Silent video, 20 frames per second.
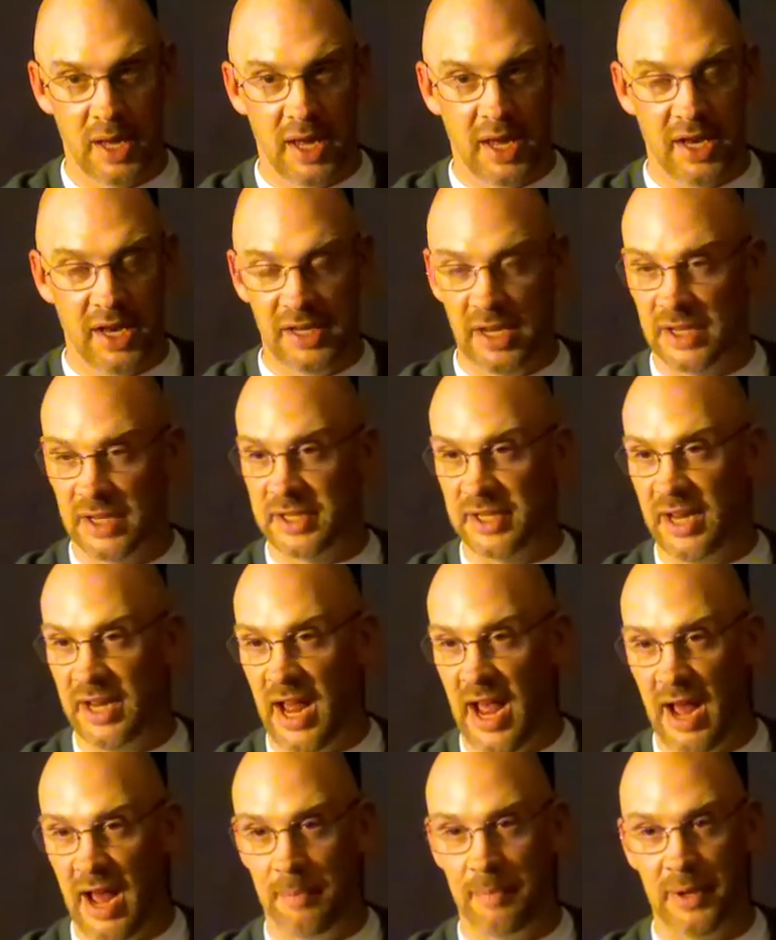It doesn't
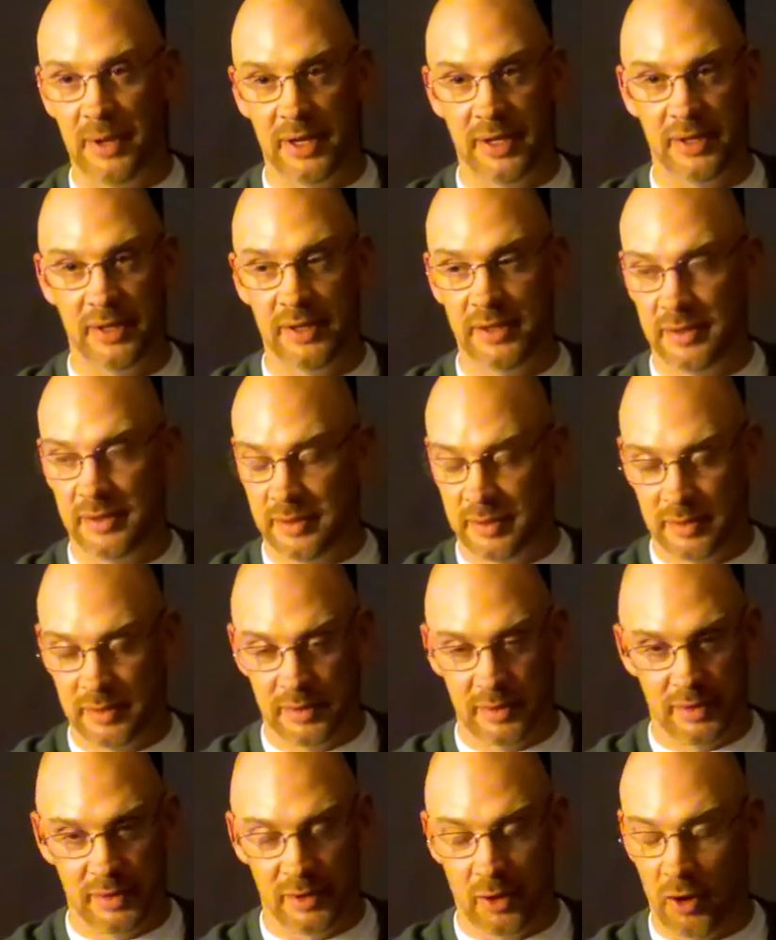happen
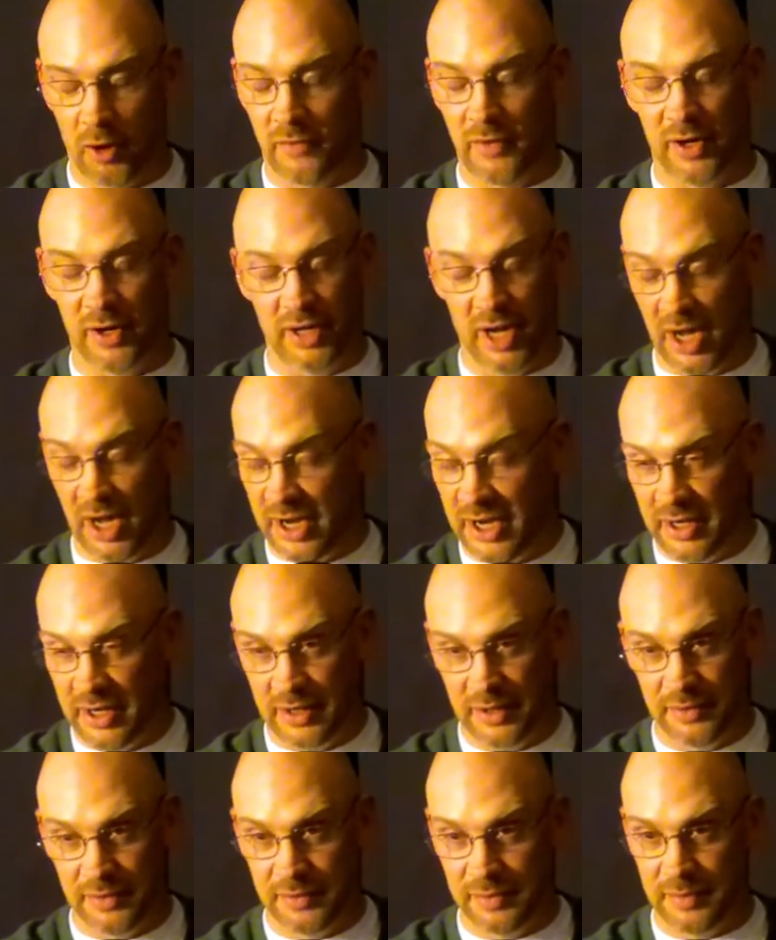overnight.
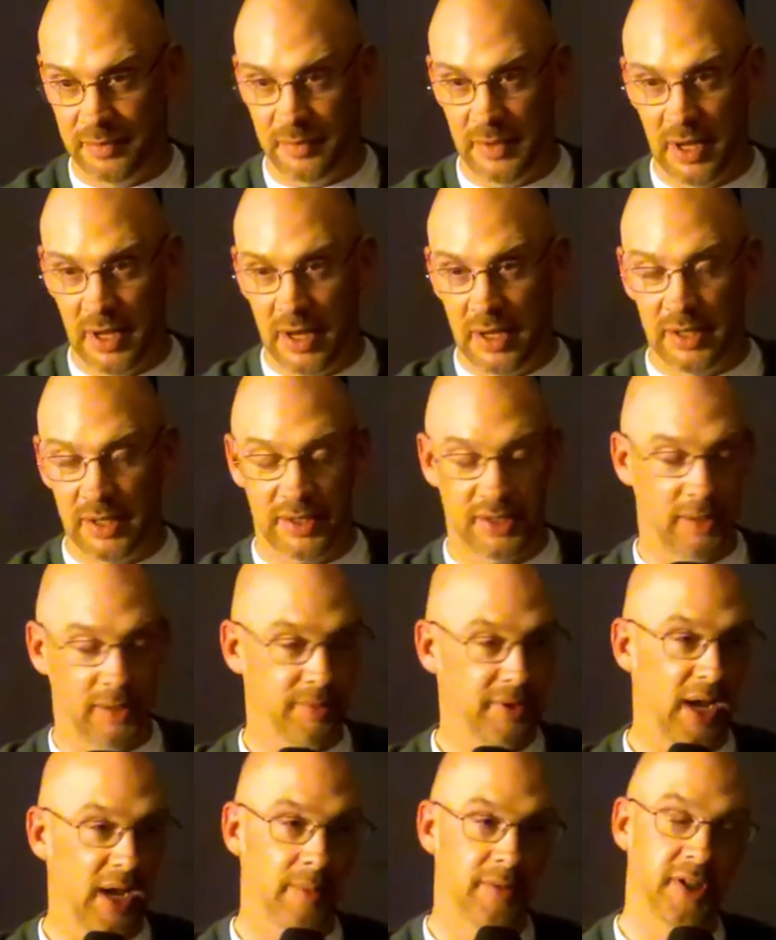
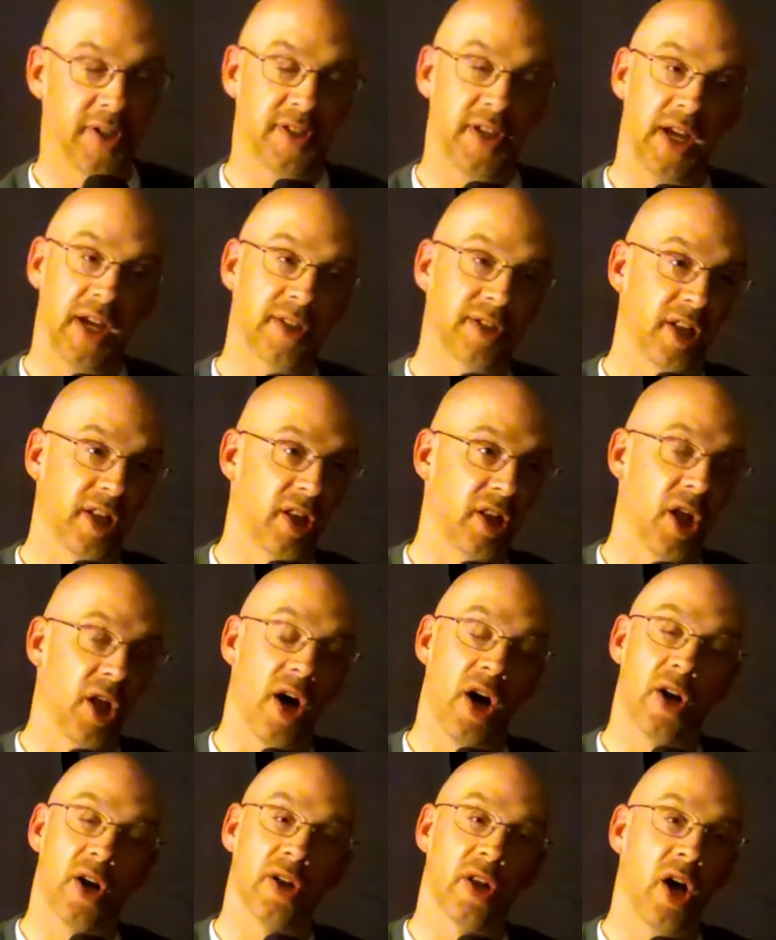Sometimes it takes a
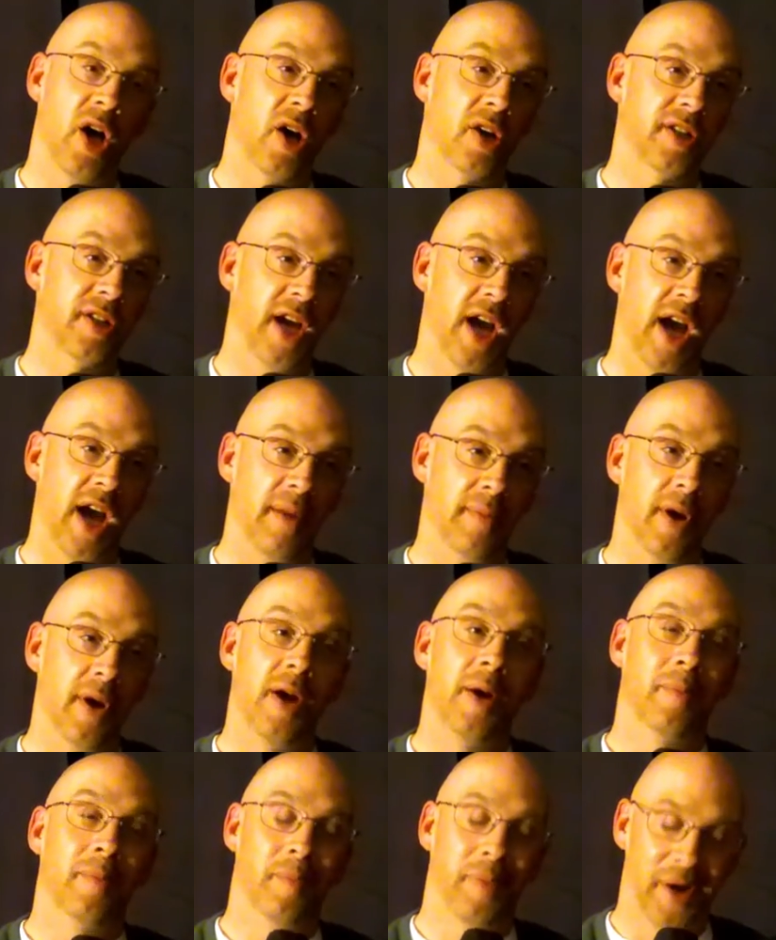long, long time,
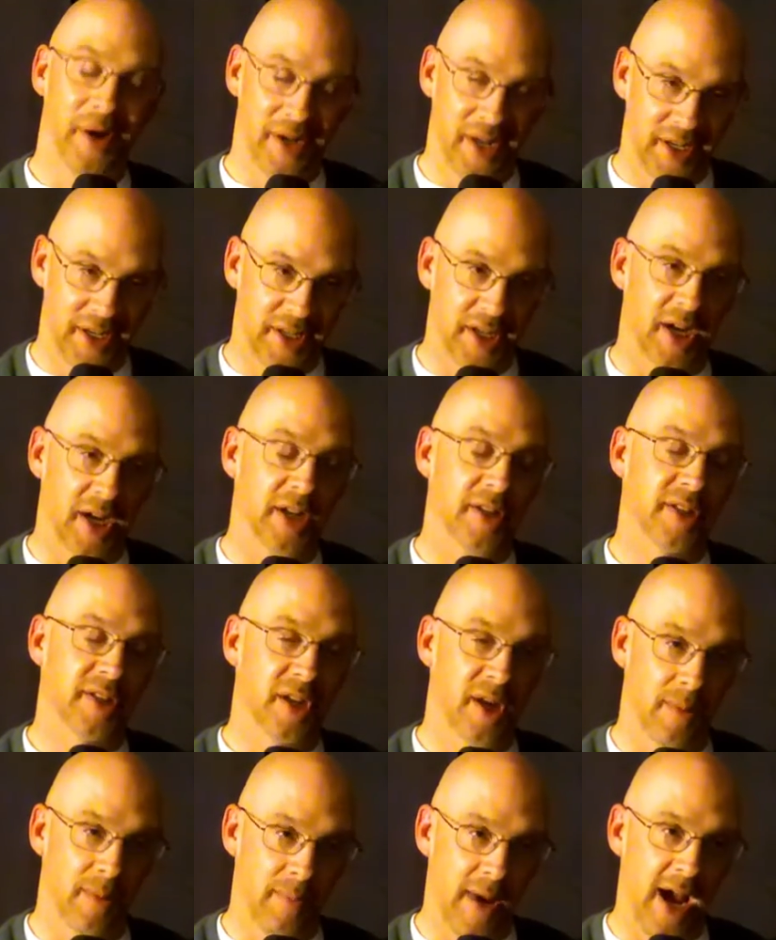but it does
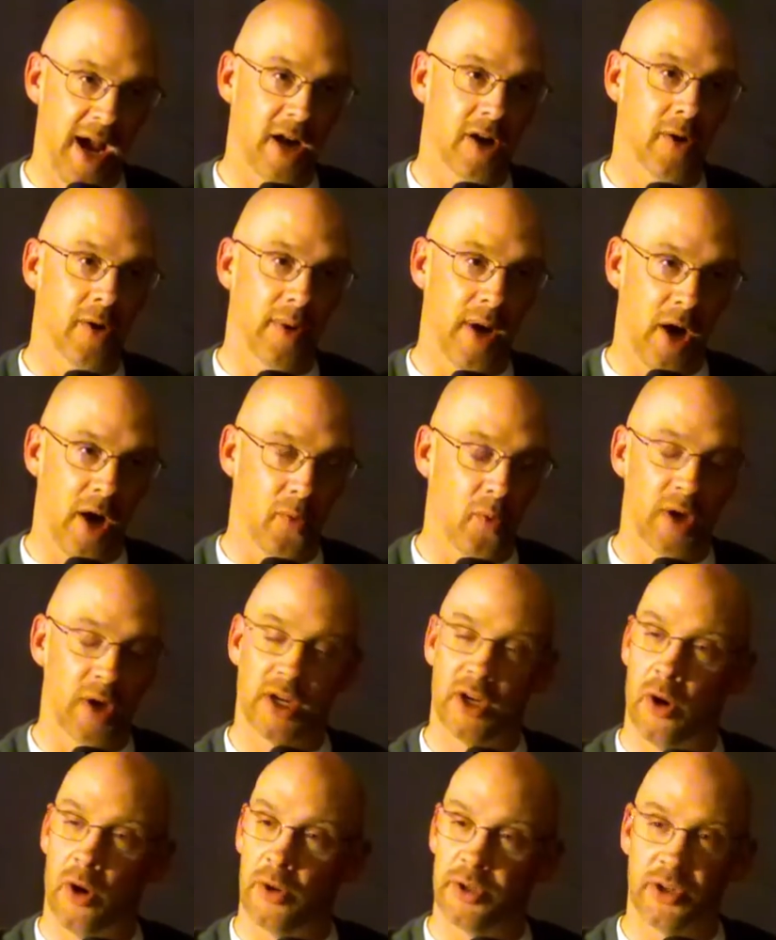come back around. What
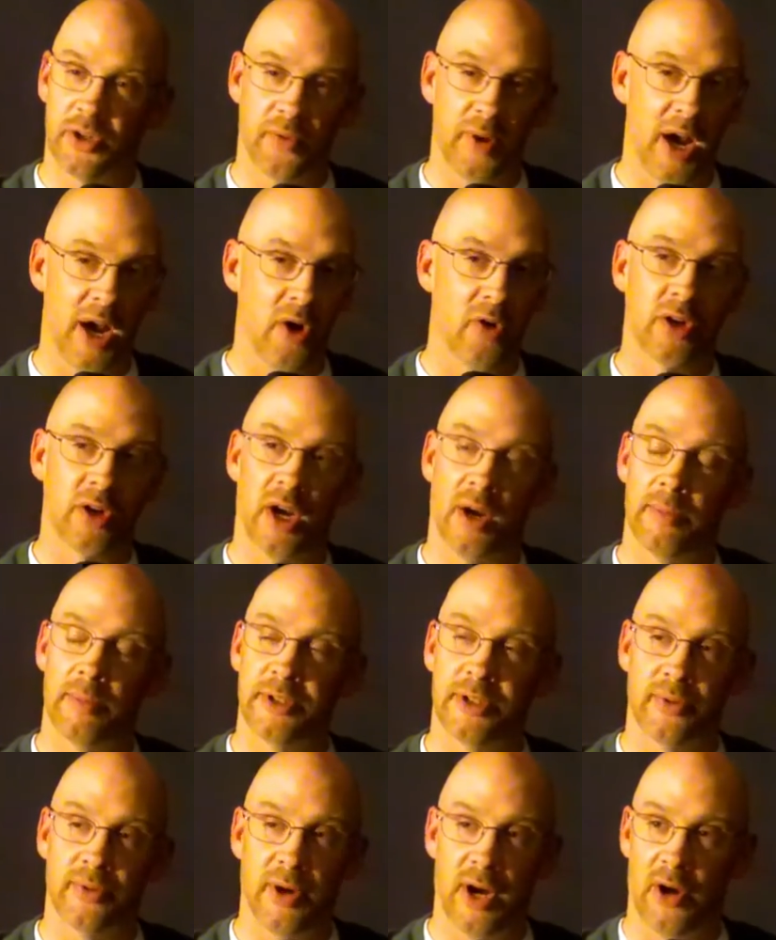goes around comes
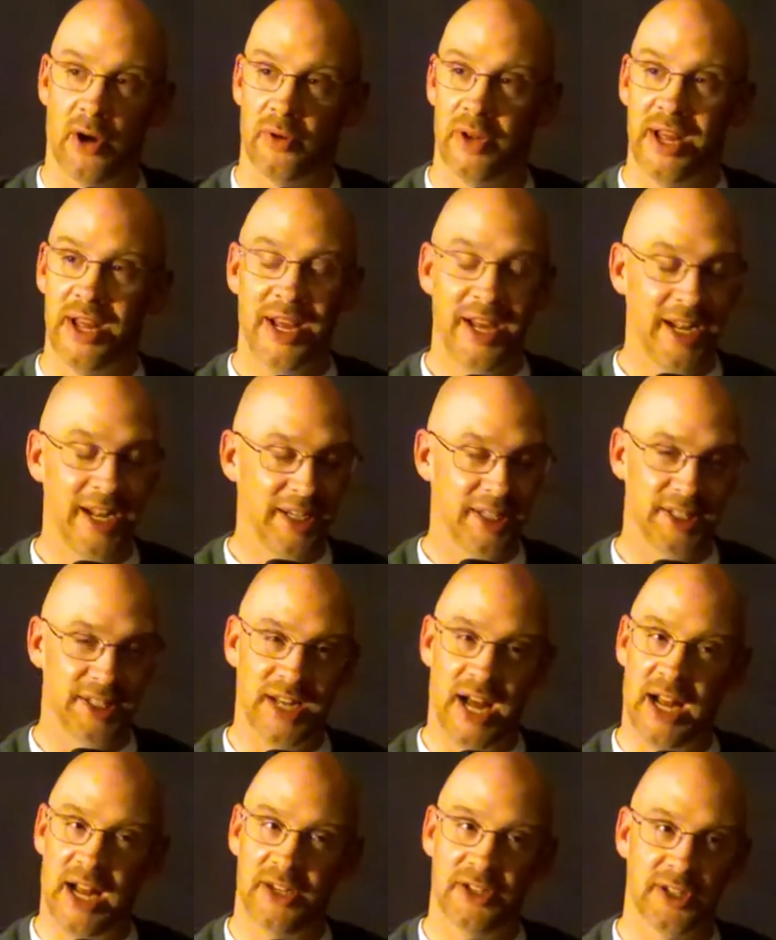around. It's
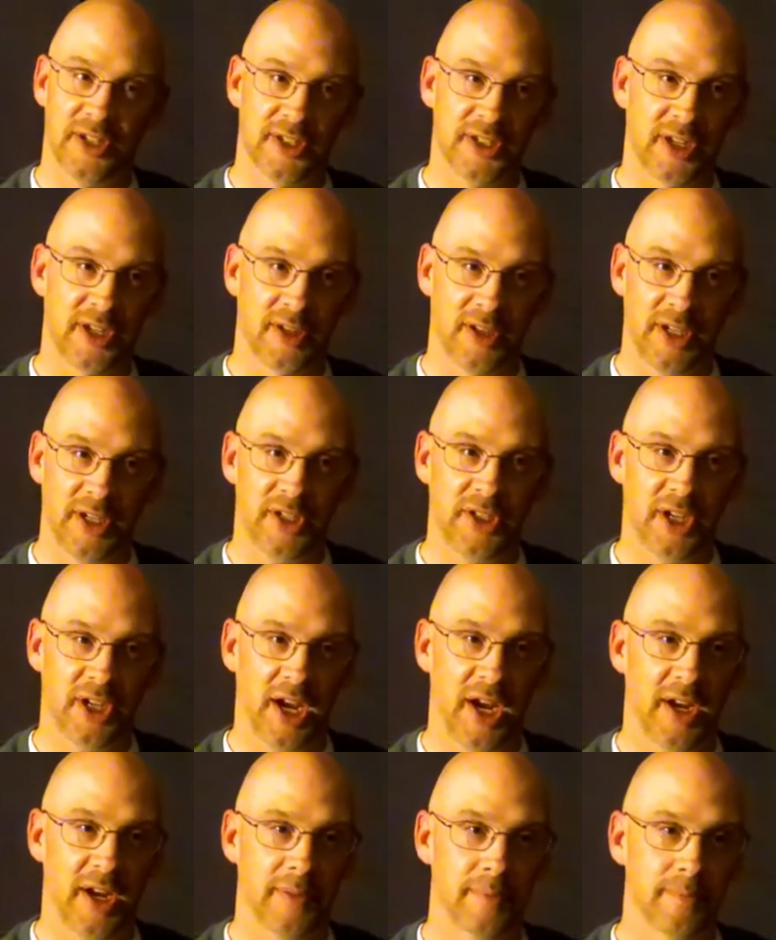not just a cliche.